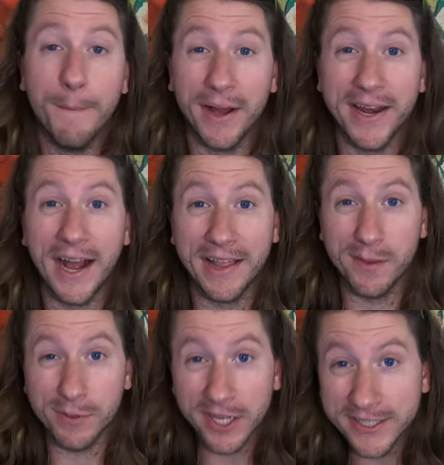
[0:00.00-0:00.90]
But on the
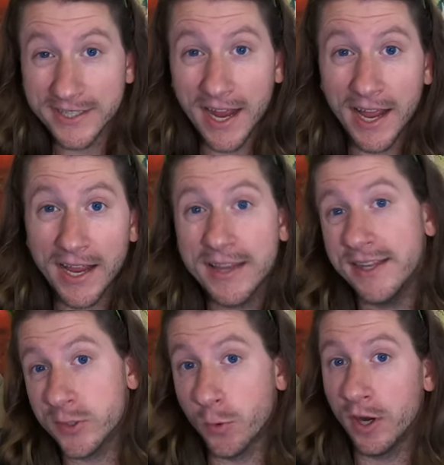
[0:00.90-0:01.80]
plus side,
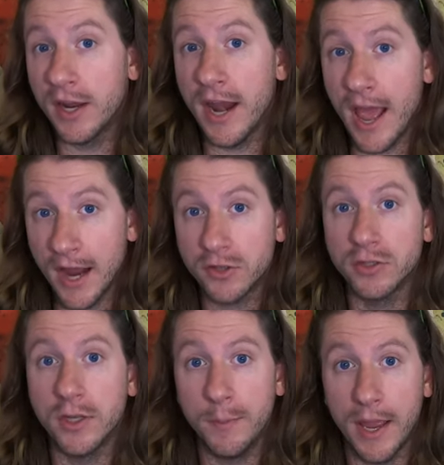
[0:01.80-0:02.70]
this work can
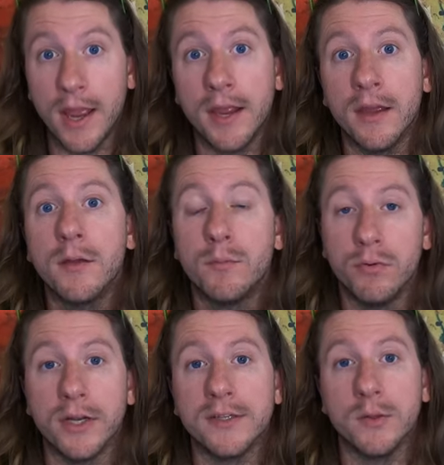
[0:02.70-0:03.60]
actually pay
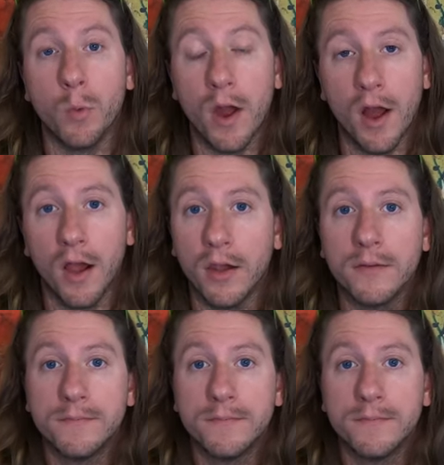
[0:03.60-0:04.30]
pretty well.